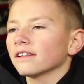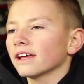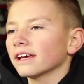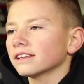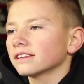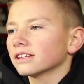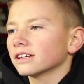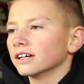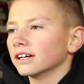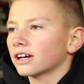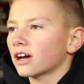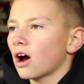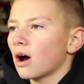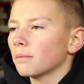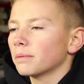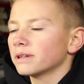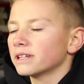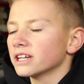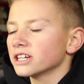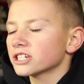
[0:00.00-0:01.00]
like the
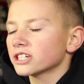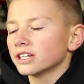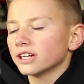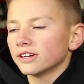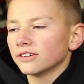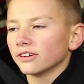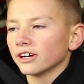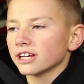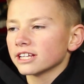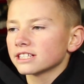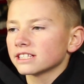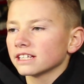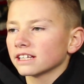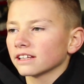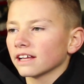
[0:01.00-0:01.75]
competition in racing,